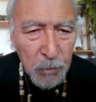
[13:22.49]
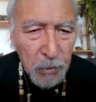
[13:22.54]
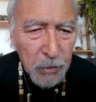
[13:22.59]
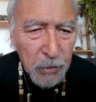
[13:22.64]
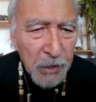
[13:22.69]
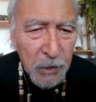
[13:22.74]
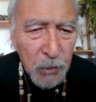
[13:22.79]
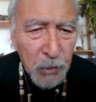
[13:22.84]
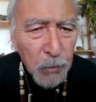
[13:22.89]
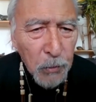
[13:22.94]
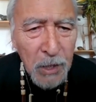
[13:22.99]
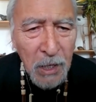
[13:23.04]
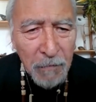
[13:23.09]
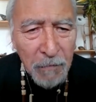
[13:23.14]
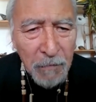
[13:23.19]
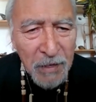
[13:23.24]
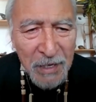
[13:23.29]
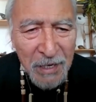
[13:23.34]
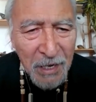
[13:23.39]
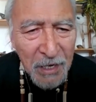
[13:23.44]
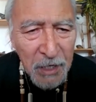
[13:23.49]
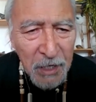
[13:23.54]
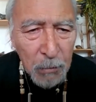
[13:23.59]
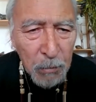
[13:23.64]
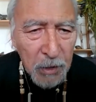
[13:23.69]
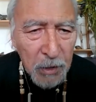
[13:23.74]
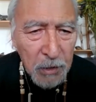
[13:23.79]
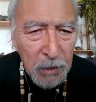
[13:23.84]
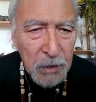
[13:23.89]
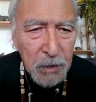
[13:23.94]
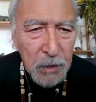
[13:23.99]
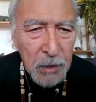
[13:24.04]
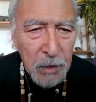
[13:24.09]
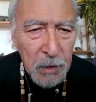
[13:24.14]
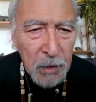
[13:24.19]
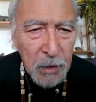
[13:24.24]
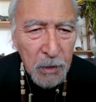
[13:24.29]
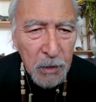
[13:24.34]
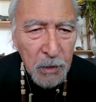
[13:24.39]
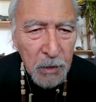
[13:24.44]
because they don't have any enemies
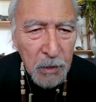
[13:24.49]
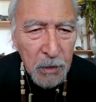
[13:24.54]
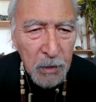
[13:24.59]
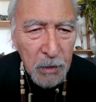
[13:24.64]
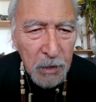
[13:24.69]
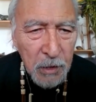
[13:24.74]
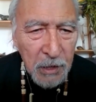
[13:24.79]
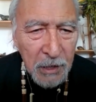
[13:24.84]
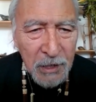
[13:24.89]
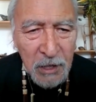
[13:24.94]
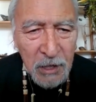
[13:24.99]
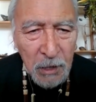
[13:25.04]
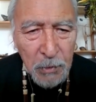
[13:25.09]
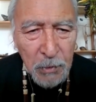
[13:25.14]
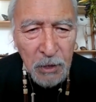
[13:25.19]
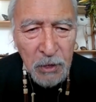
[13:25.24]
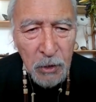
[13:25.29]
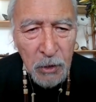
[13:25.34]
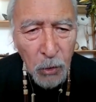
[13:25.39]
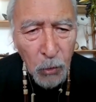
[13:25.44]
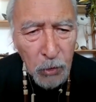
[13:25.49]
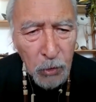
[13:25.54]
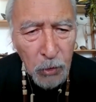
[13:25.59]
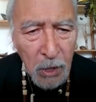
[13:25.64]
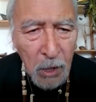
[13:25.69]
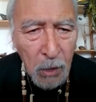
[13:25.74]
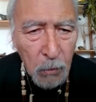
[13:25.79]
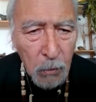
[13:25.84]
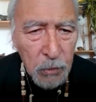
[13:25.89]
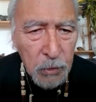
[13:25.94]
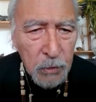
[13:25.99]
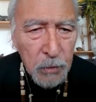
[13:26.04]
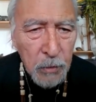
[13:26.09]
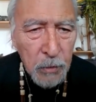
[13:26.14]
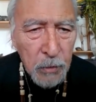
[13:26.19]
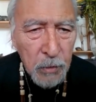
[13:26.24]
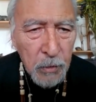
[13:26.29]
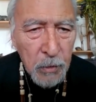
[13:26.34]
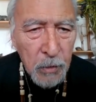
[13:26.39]
except the slaughterhouse.